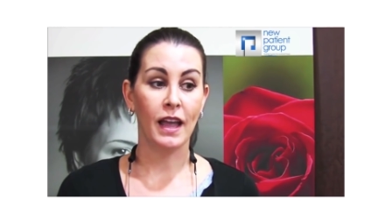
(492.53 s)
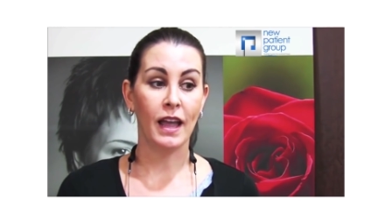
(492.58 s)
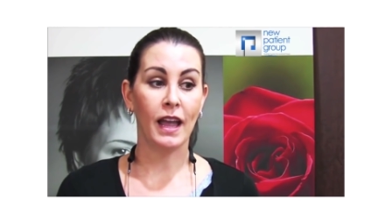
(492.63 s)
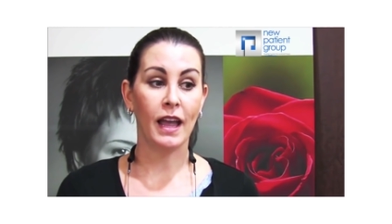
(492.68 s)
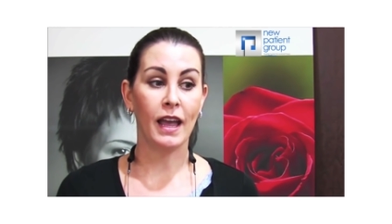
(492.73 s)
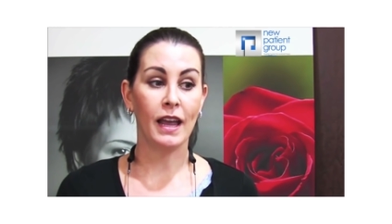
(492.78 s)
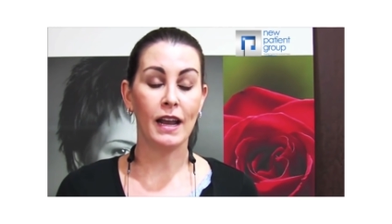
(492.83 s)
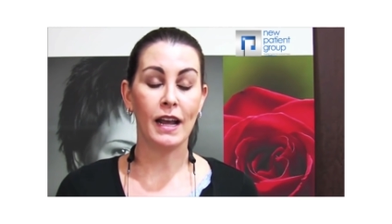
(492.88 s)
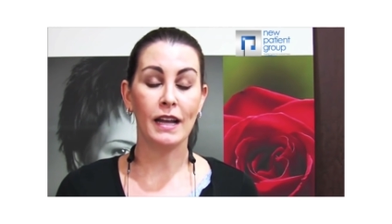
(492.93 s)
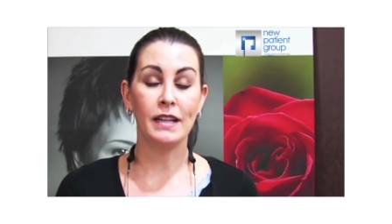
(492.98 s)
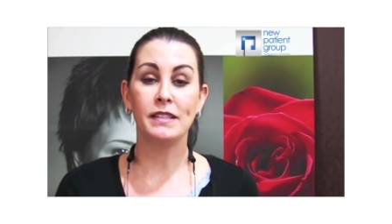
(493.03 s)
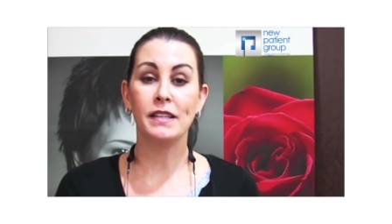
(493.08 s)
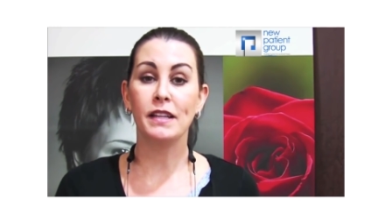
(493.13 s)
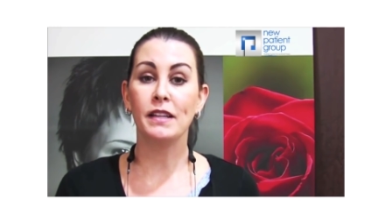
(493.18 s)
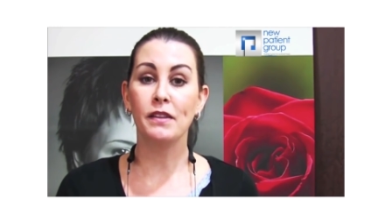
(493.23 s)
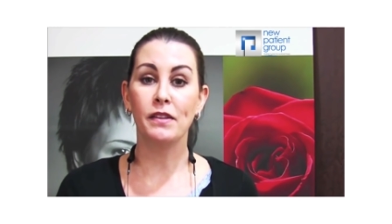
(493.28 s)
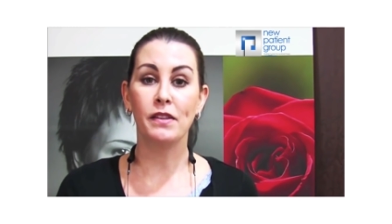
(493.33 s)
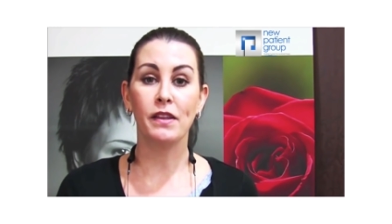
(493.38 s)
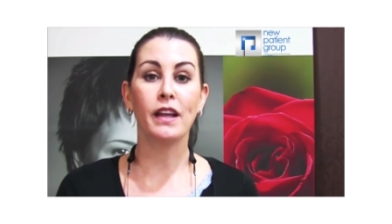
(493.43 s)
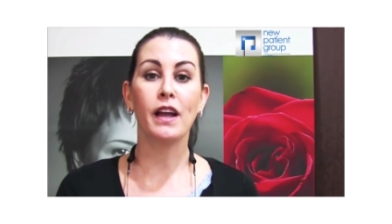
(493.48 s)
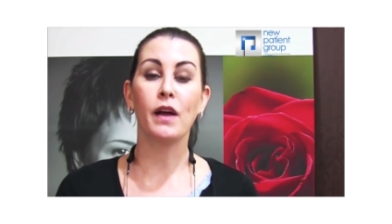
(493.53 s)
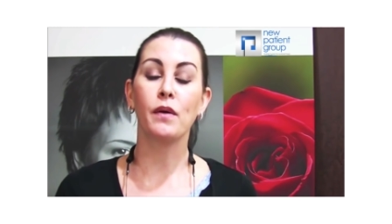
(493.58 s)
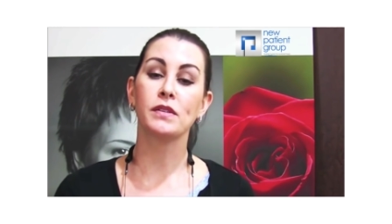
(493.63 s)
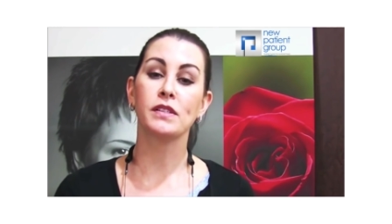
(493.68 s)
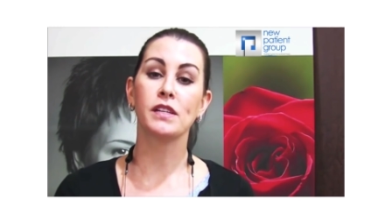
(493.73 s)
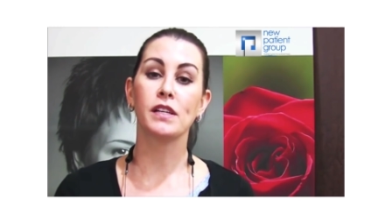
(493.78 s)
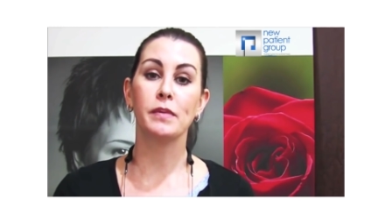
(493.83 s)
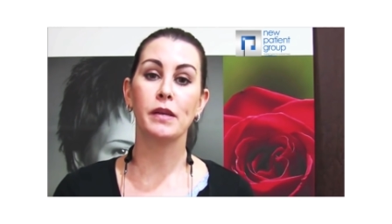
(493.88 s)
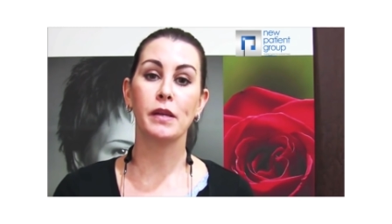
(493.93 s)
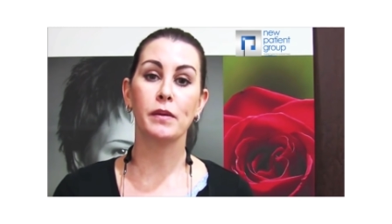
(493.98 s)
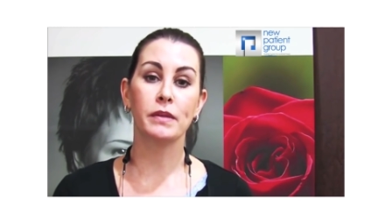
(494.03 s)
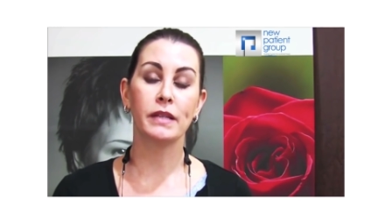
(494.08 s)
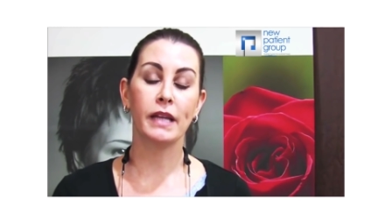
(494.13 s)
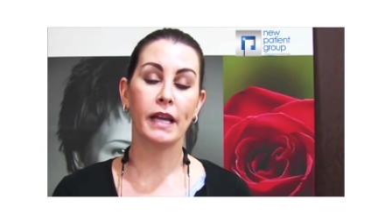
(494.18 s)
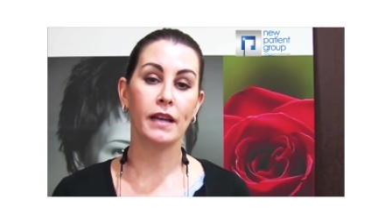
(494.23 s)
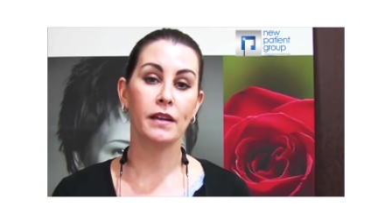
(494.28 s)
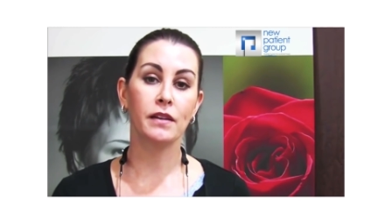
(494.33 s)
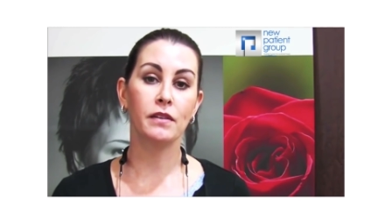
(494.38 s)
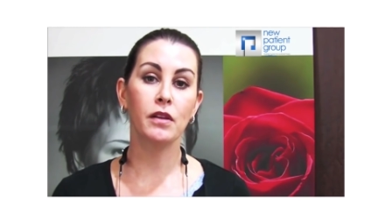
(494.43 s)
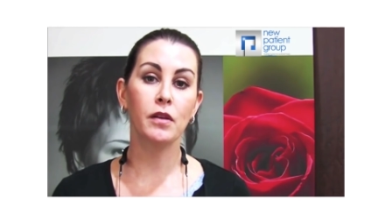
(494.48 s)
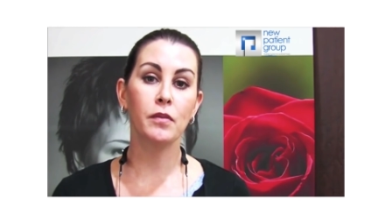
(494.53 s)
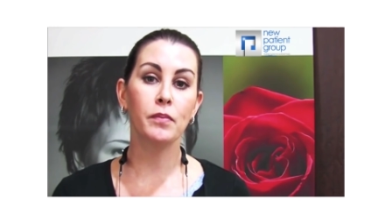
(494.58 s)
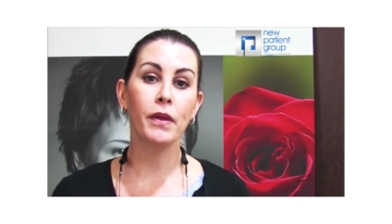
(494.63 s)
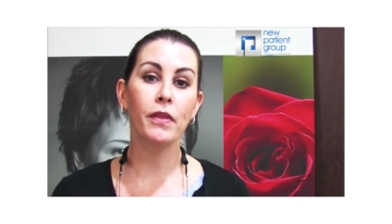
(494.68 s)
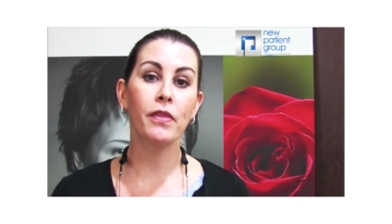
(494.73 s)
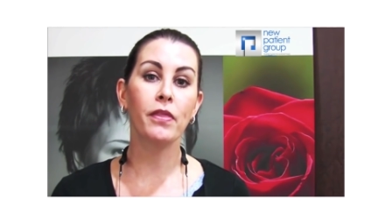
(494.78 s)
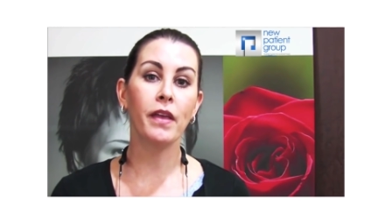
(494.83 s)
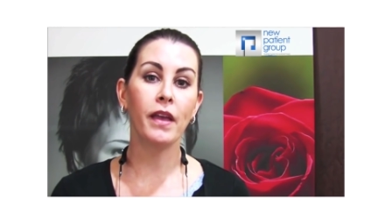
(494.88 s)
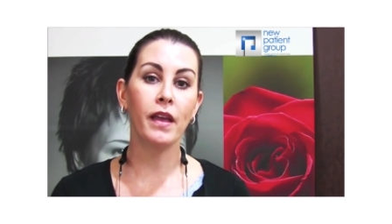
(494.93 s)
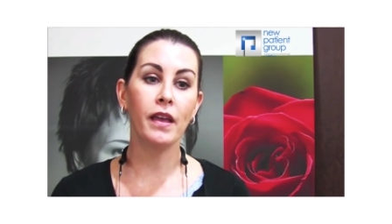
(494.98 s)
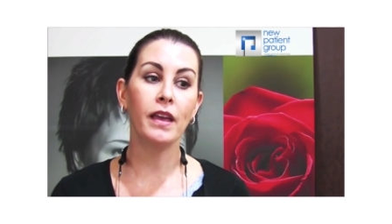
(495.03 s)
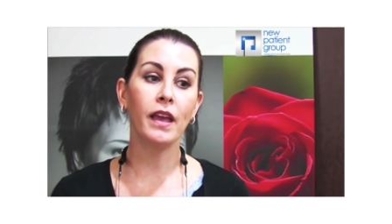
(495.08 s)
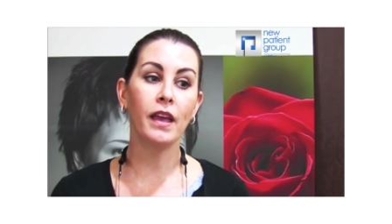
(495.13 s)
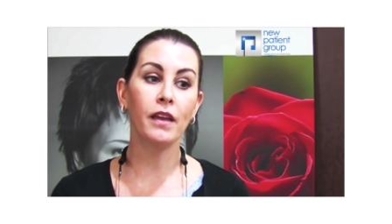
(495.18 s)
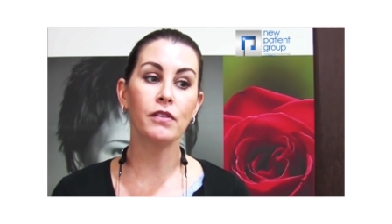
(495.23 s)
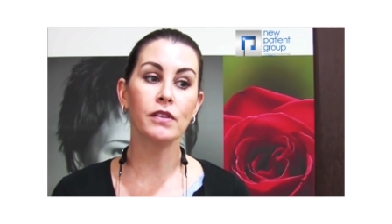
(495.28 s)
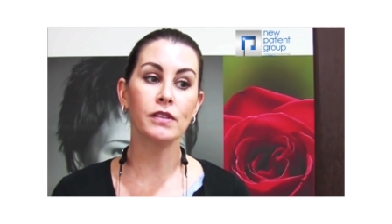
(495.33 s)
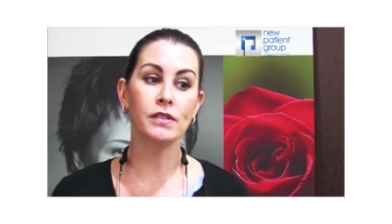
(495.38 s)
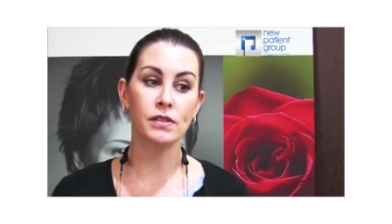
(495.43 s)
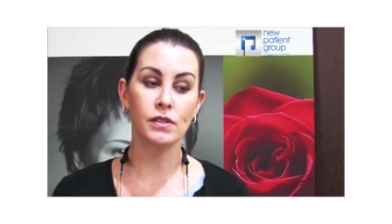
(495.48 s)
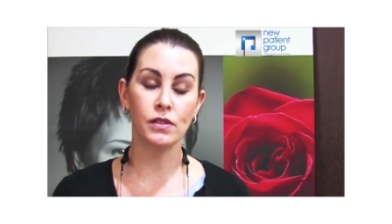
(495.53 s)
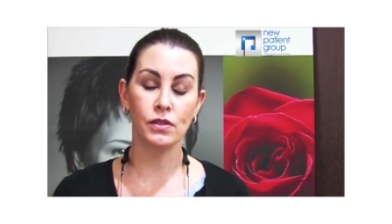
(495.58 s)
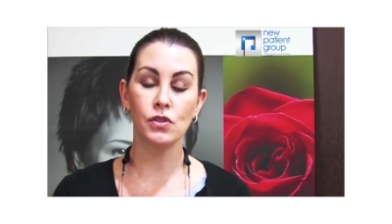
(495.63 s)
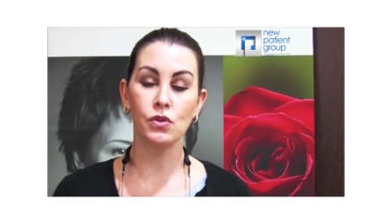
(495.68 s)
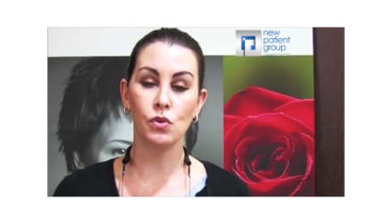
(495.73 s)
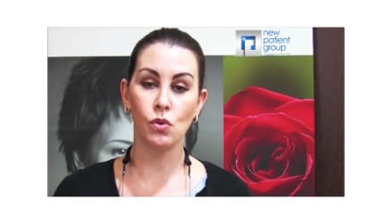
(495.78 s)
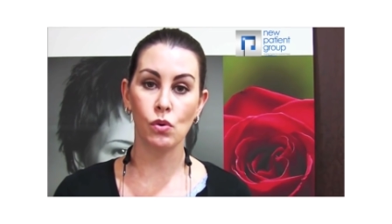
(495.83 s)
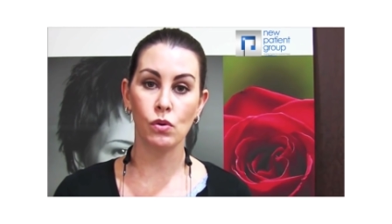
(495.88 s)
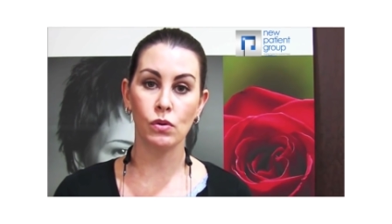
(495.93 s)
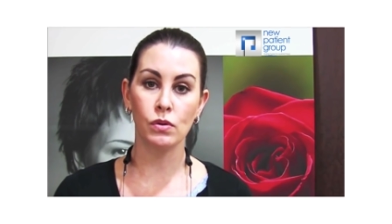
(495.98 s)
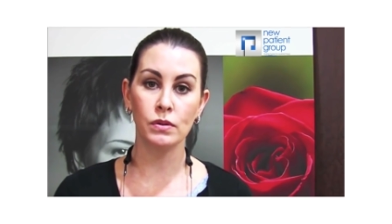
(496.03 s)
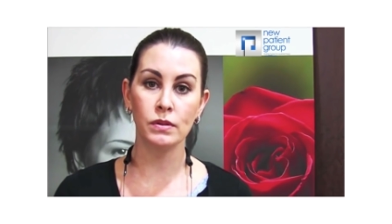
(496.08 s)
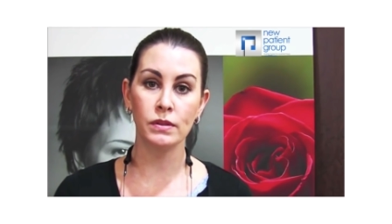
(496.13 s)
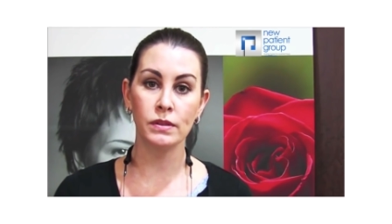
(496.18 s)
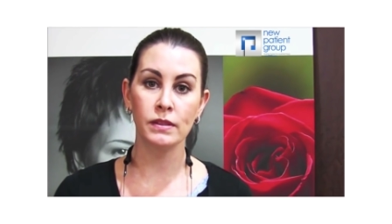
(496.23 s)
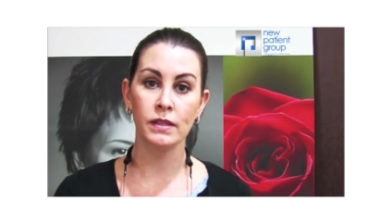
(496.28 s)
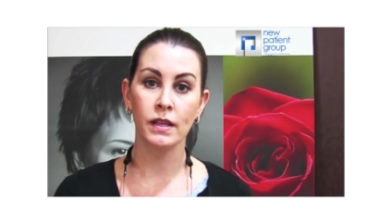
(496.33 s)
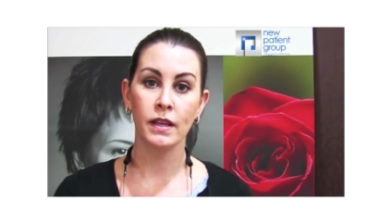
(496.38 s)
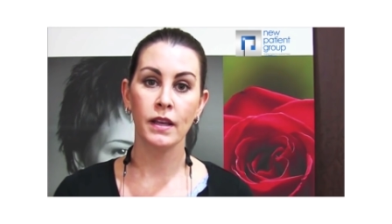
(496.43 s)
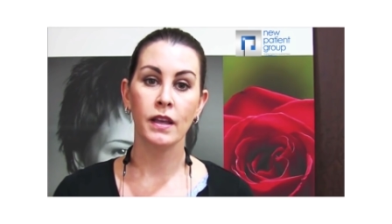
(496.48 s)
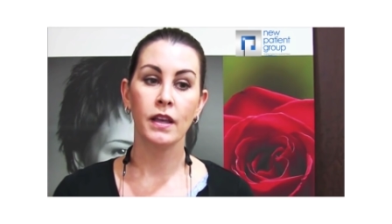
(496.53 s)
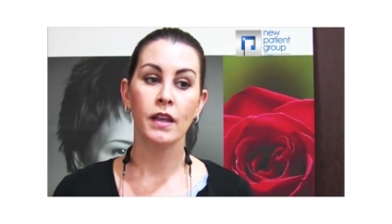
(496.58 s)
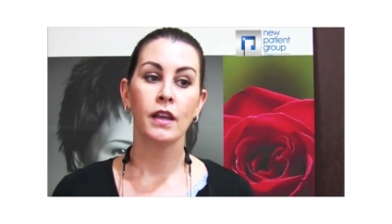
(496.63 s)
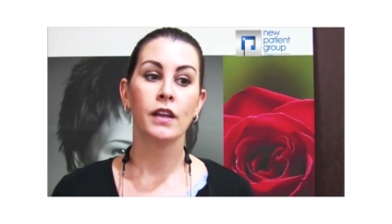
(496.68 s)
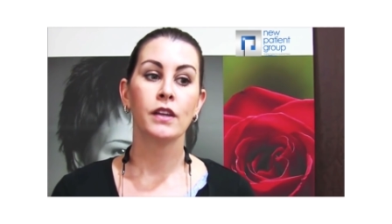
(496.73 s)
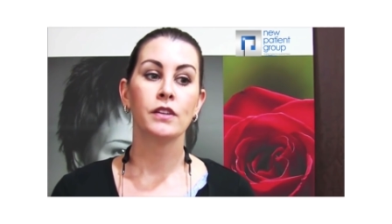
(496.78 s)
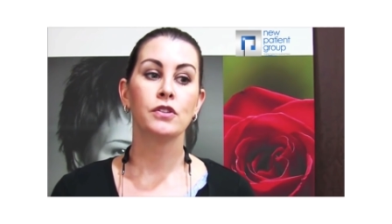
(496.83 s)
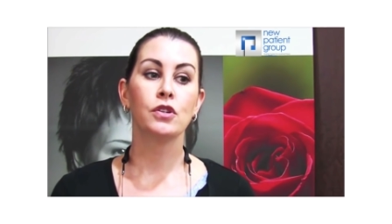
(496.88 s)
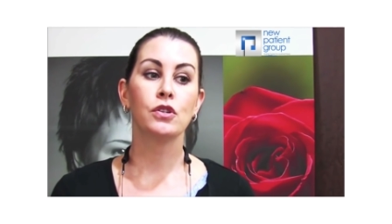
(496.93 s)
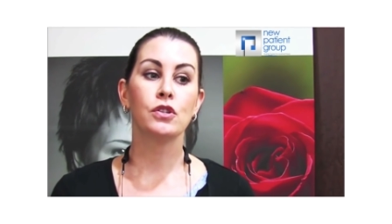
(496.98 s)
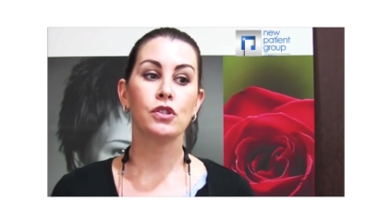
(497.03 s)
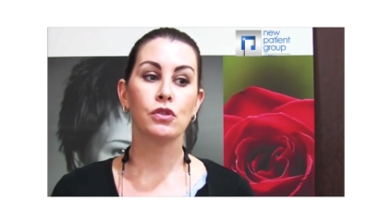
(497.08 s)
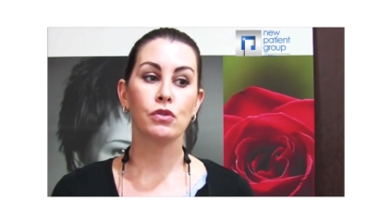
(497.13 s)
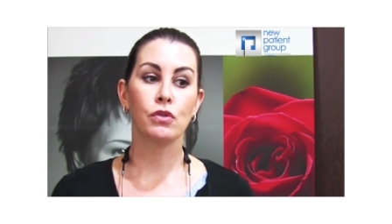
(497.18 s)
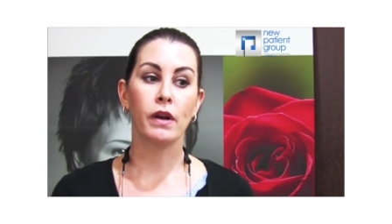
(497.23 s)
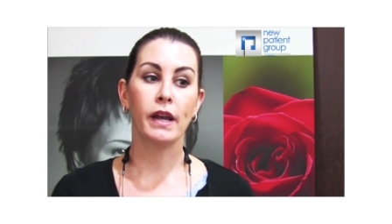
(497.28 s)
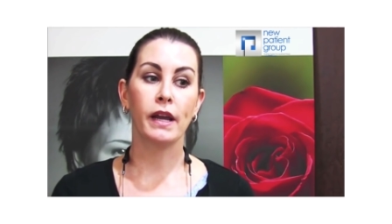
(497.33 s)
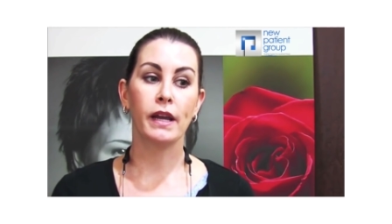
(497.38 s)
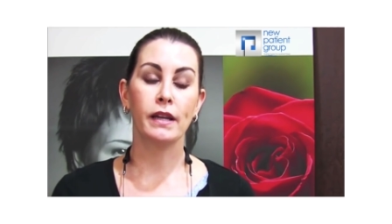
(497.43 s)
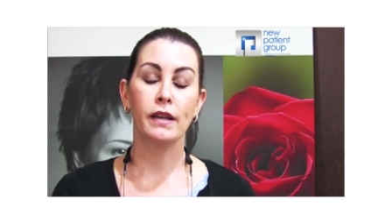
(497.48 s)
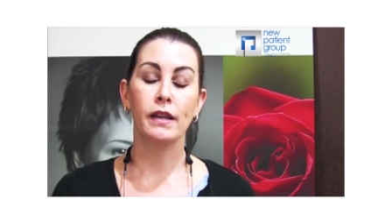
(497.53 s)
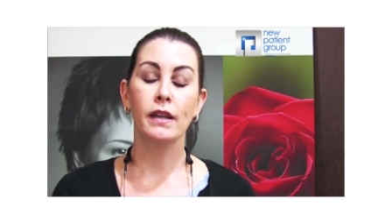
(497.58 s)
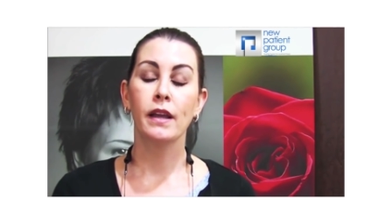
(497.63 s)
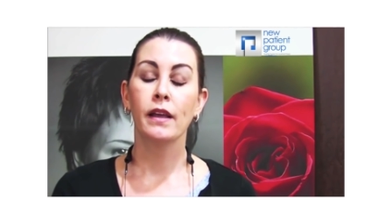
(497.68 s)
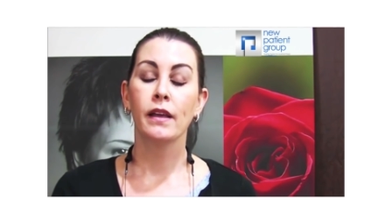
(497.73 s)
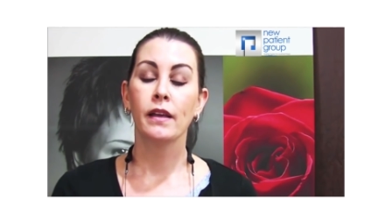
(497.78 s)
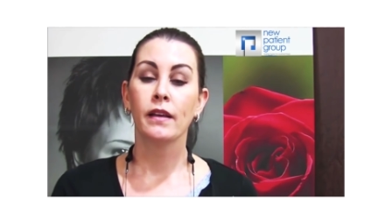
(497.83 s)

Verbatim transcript: and I didn't think I was going to be able to handle it, but they gave us the tools to train